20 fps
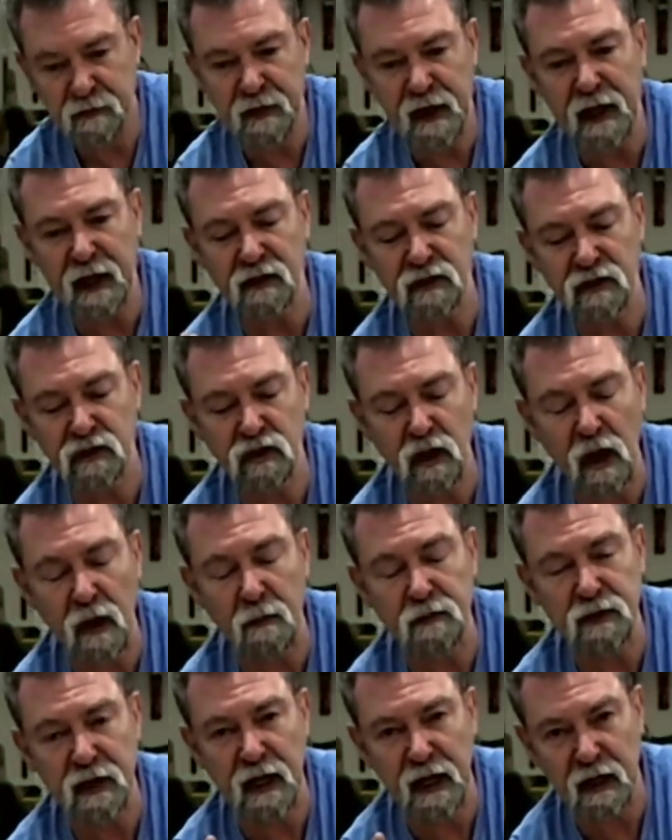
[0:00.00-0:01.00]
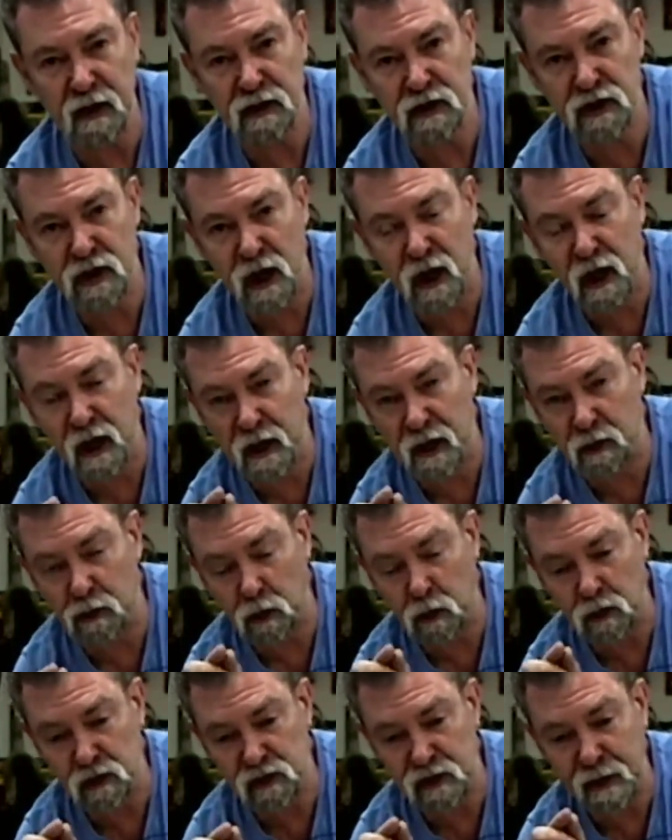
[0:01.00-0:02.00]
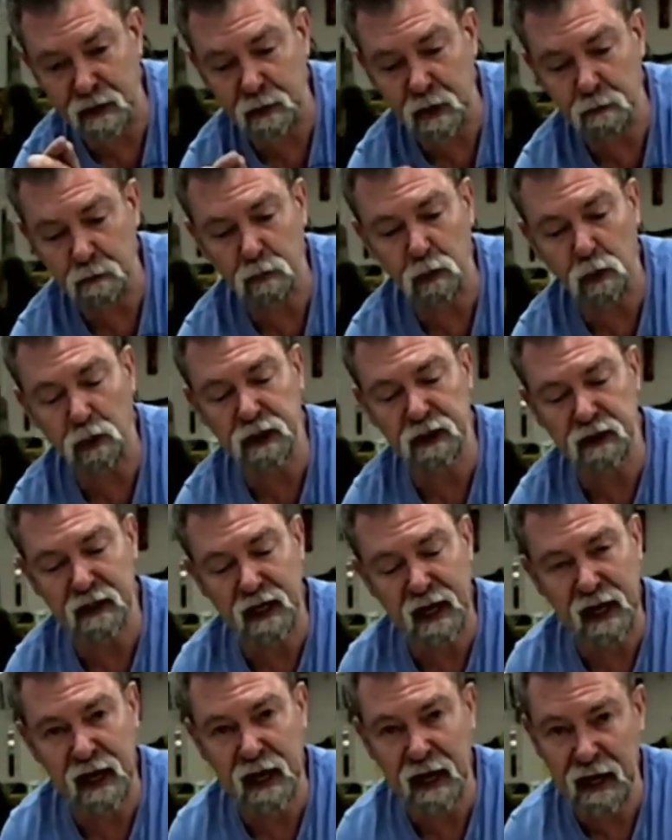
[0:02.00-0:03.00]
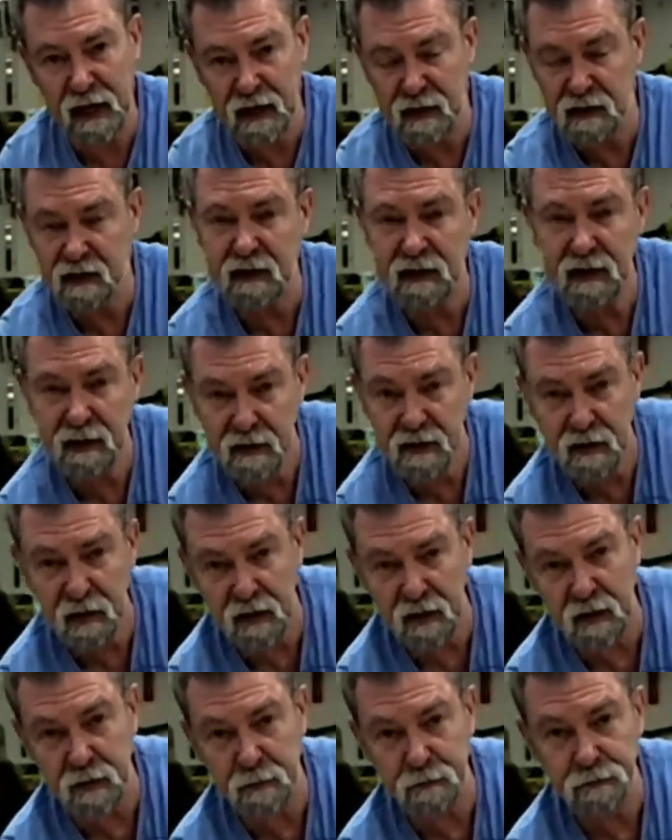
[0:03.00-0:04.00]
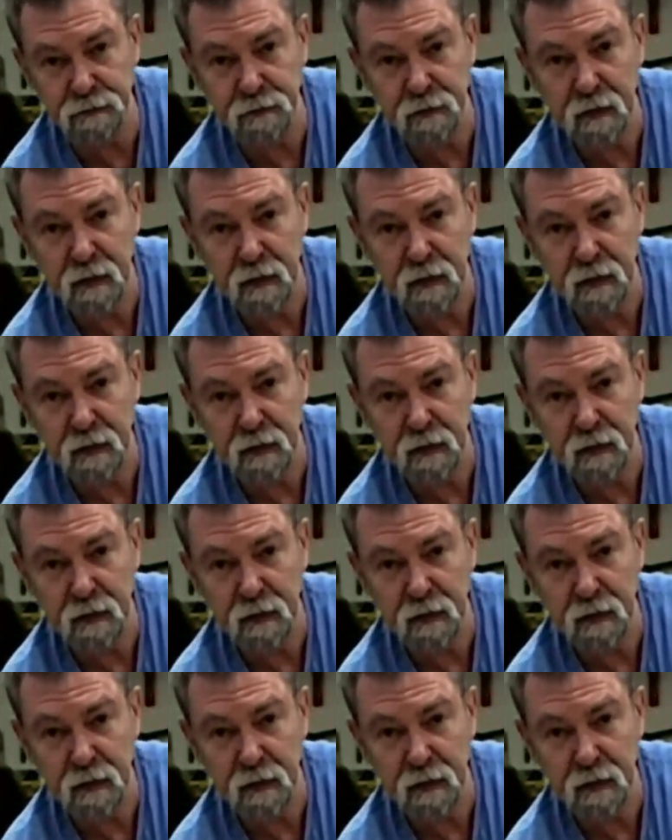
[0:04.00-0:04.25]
That stops a child or someone putting their hand in there.